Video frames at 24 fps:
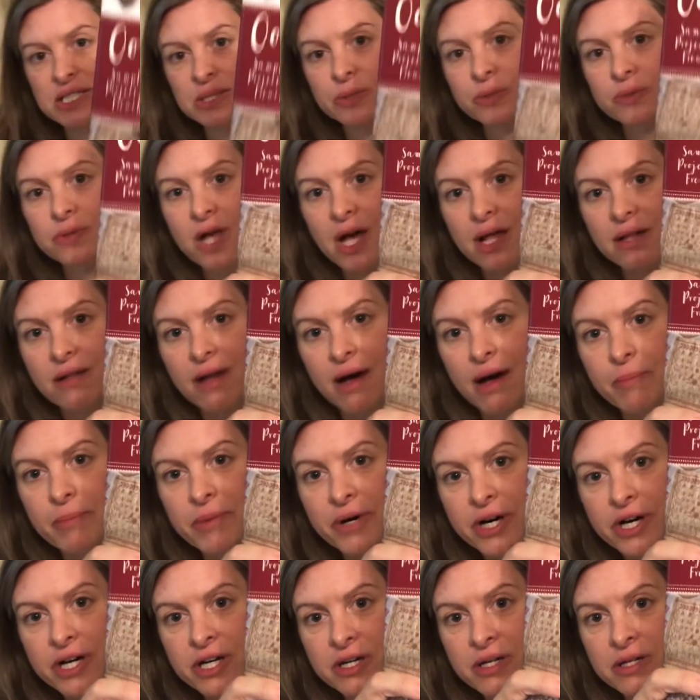Ooh La La
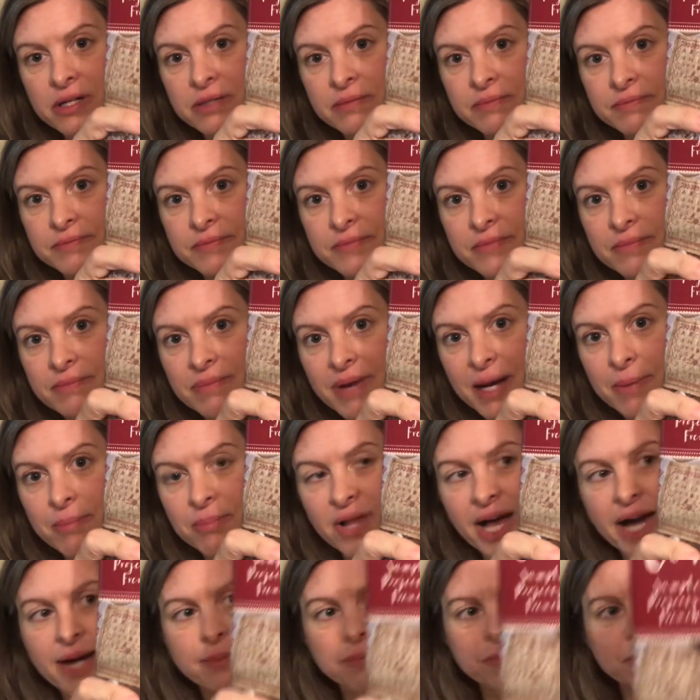book by
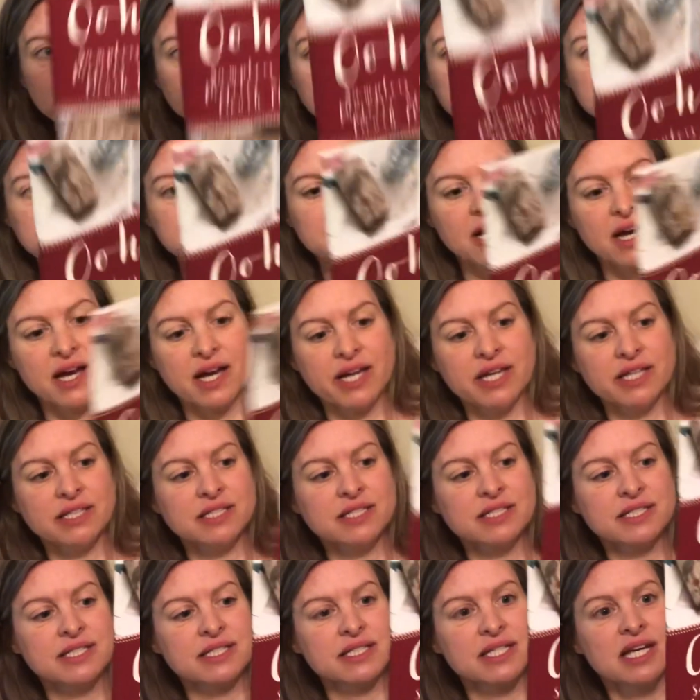Blackbird
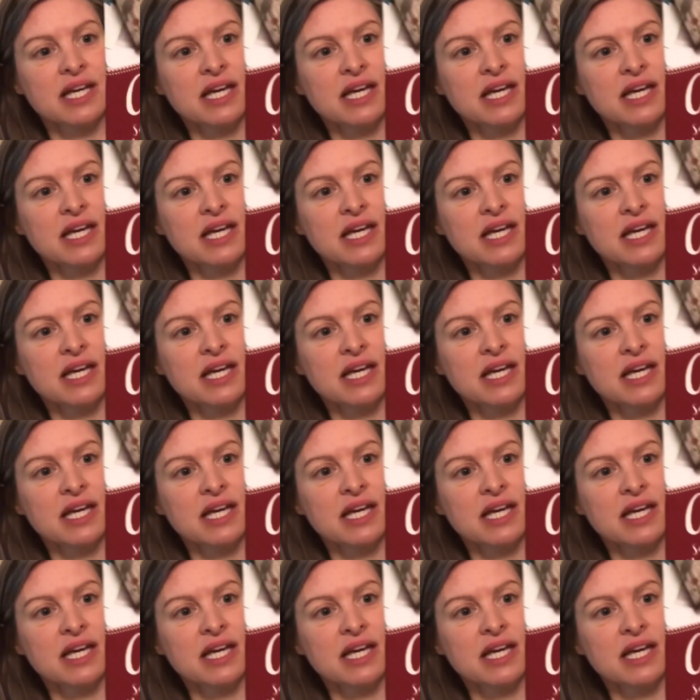Designs.